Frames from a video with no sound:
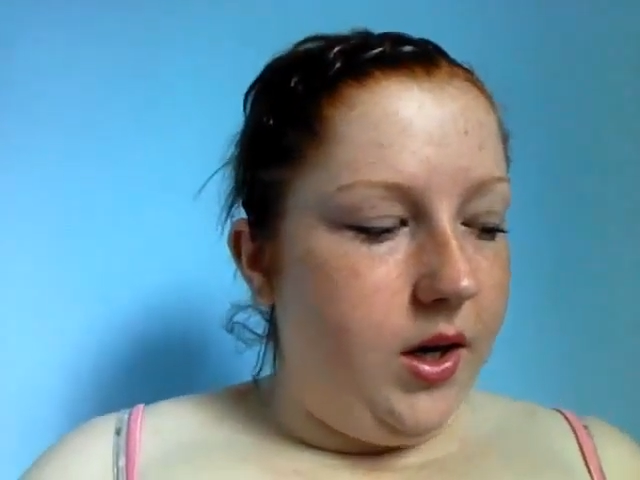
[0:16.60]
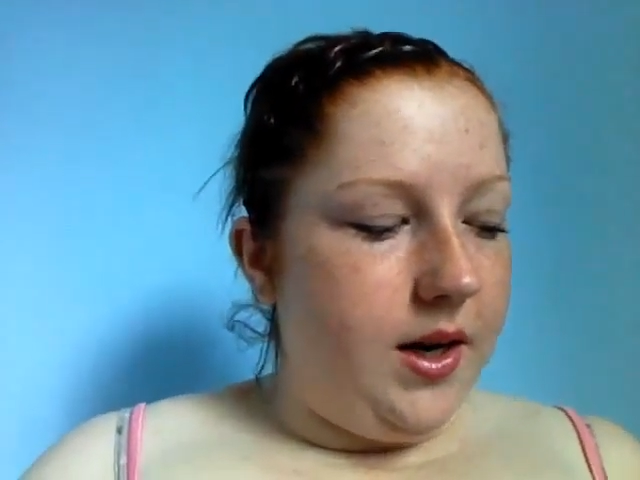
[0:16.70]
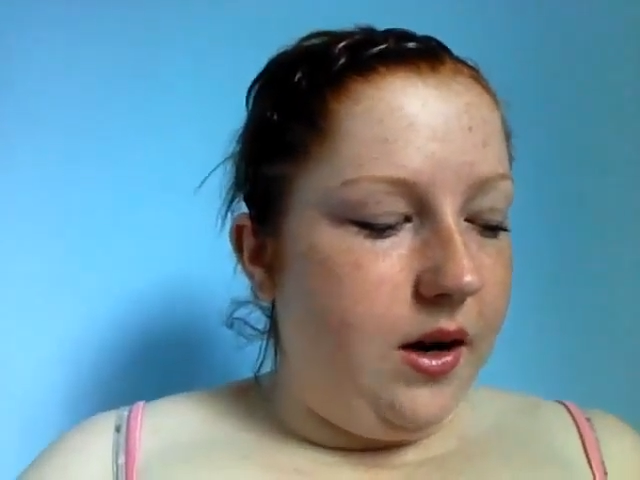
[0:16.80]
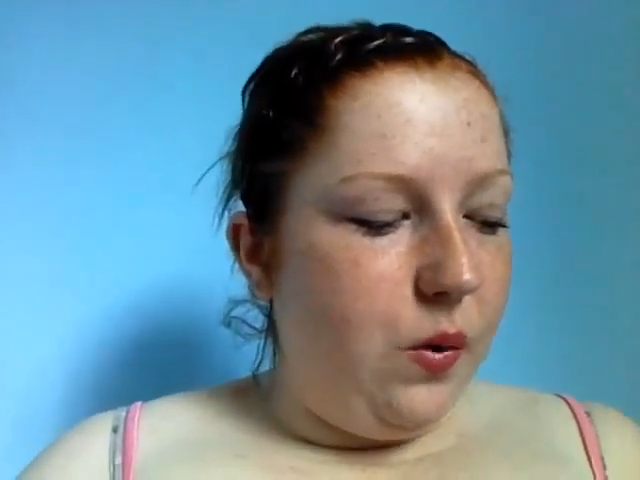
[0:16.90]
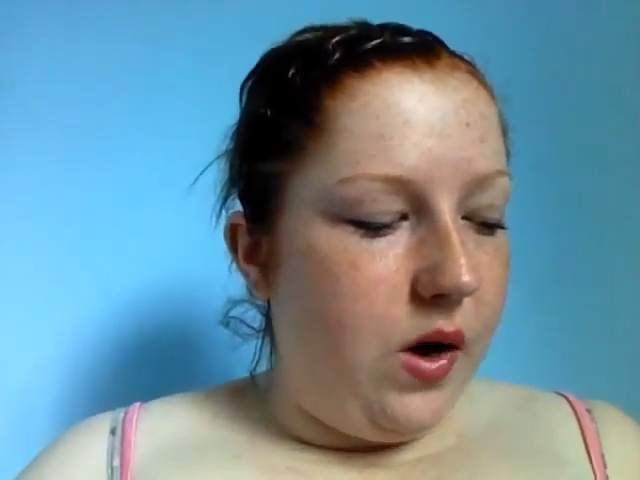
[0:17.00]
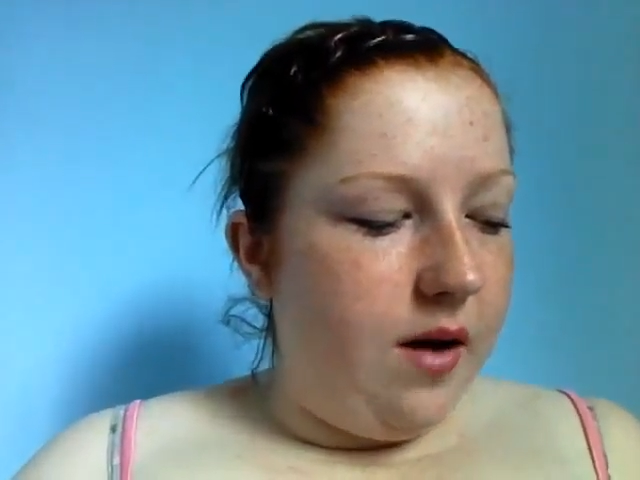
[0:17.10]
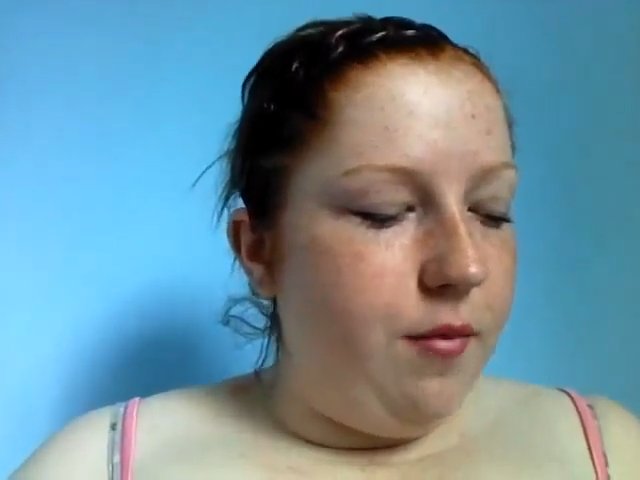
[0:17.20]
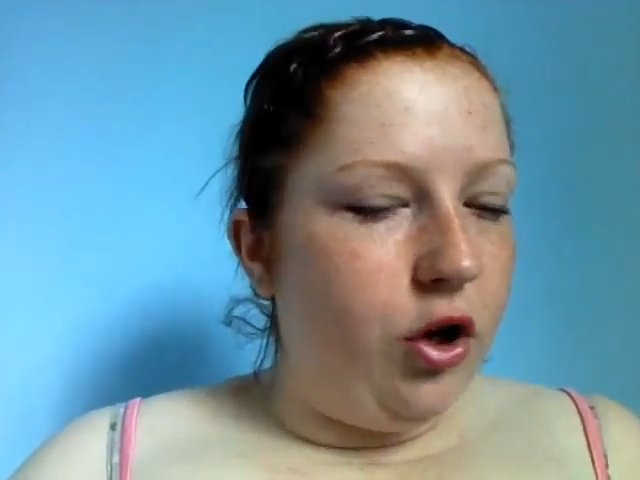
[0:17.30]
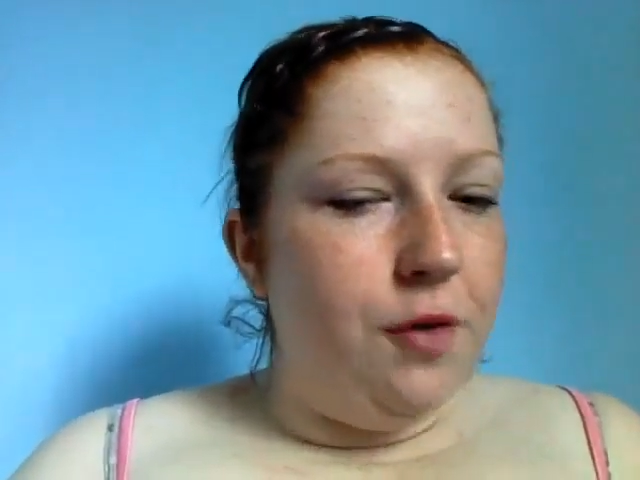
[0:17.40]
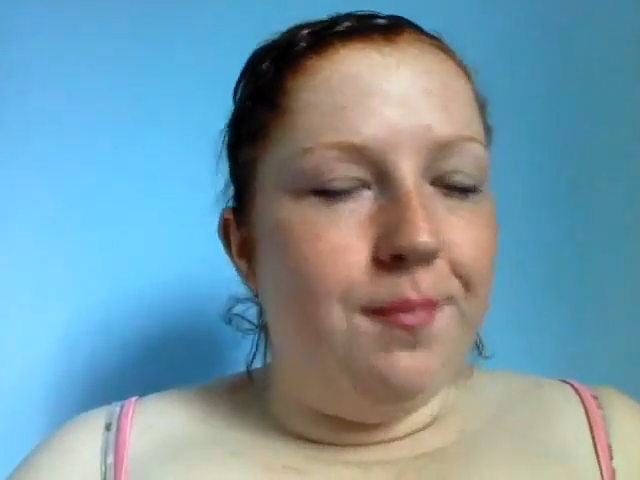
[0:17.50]
Now, I'm
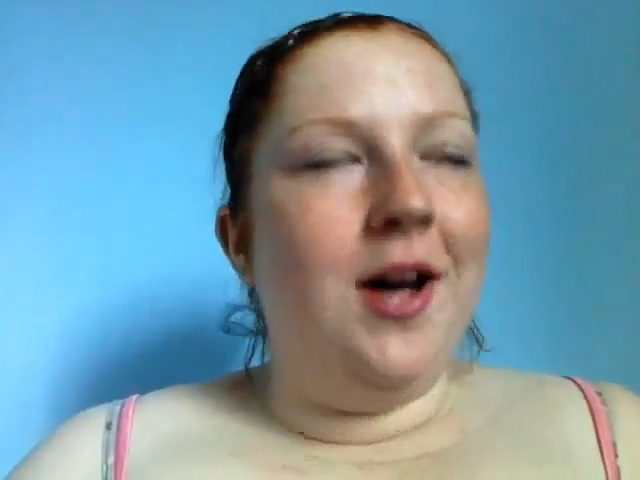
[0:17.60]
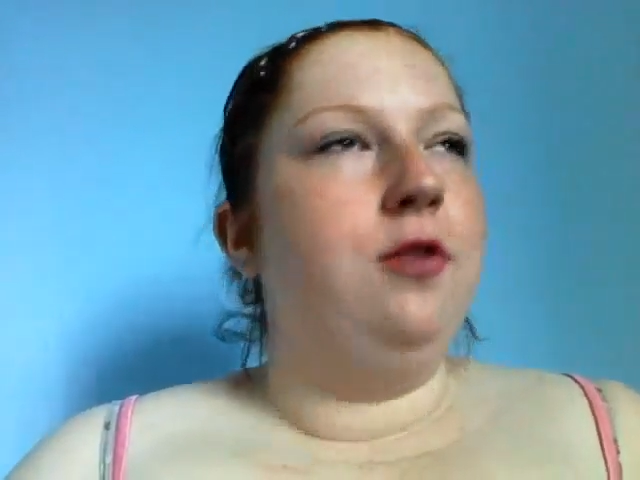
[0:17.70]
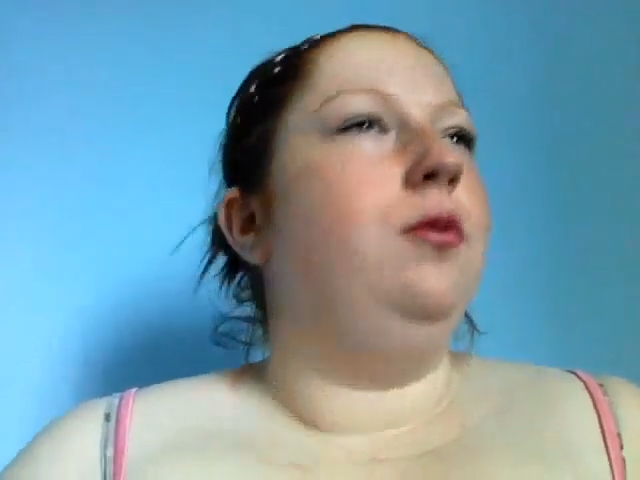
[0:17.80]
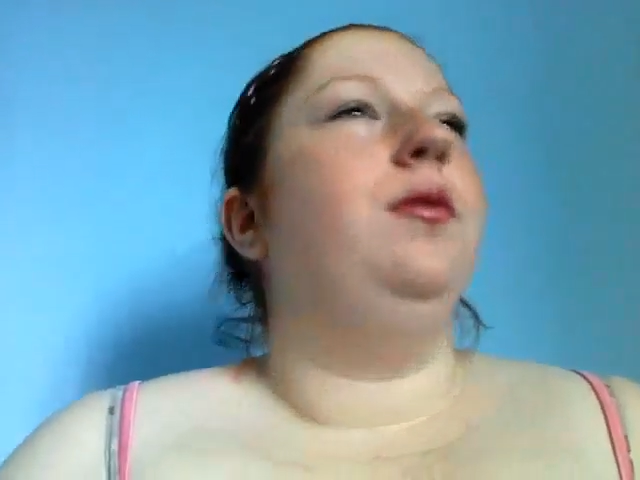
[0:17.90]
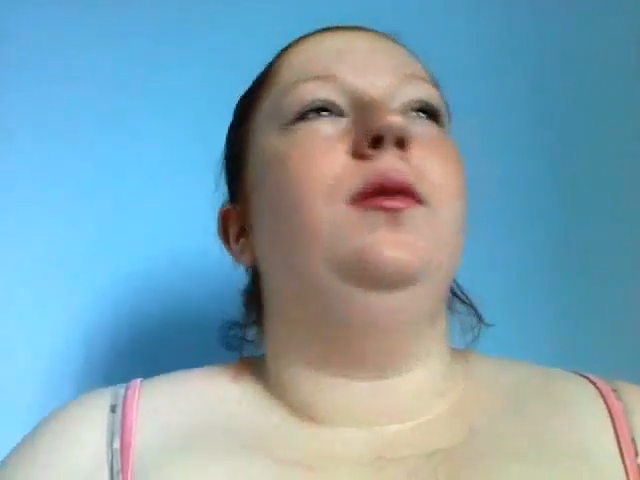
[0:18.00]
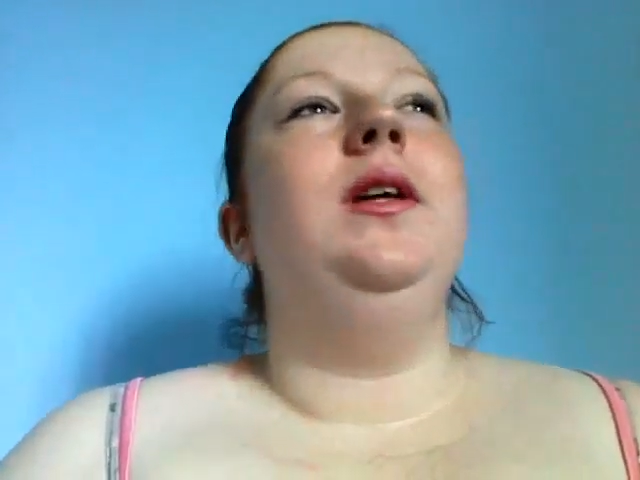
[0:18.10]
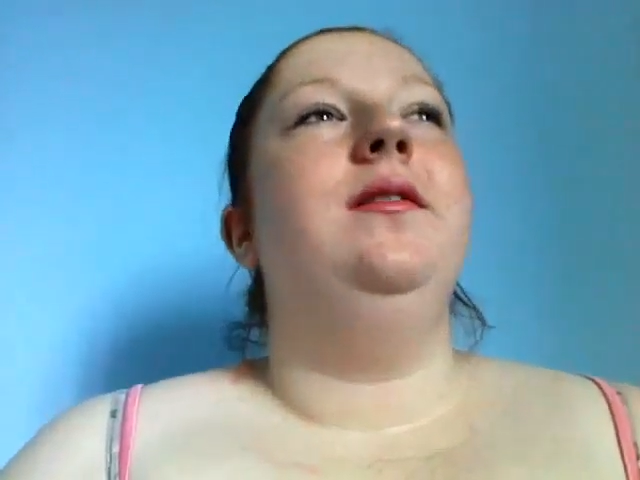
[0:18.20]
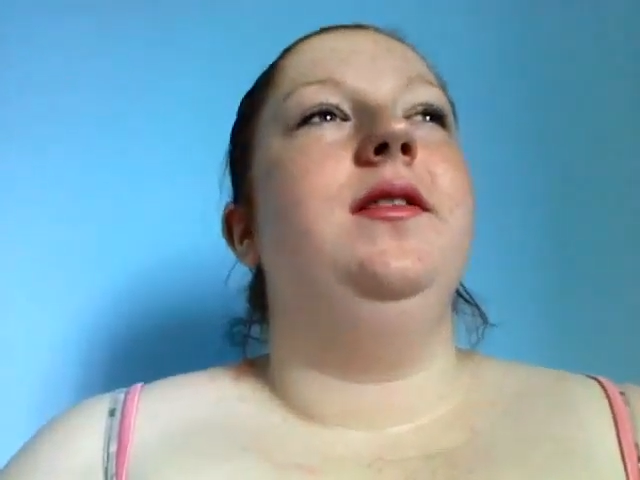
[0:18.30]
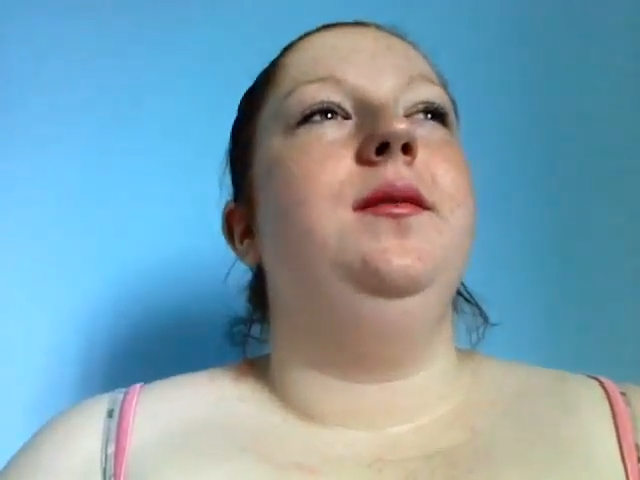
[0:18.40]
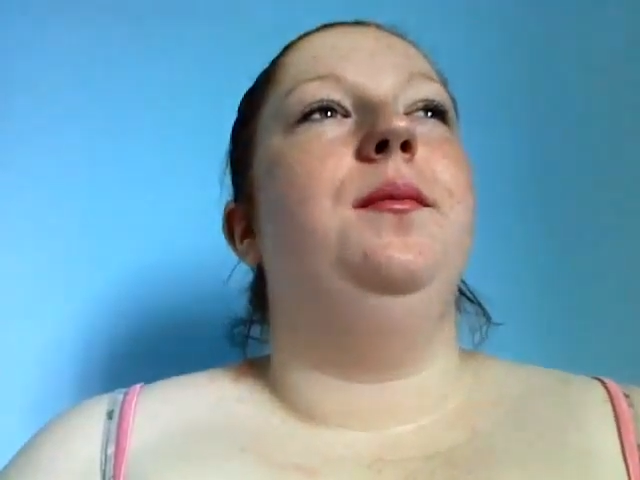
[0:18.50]
not gonna bash people for
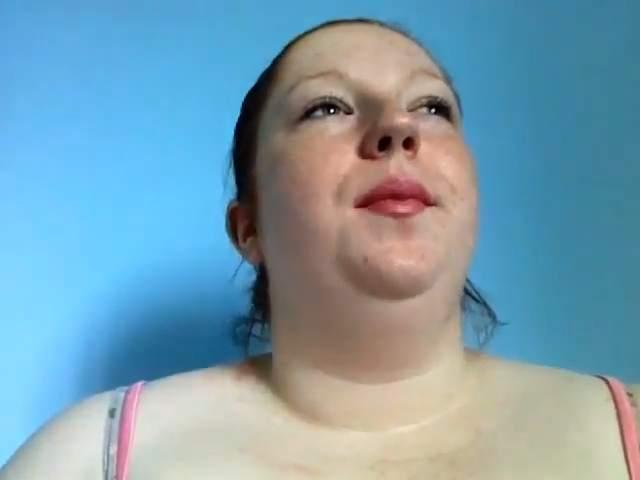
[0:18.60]
believing them,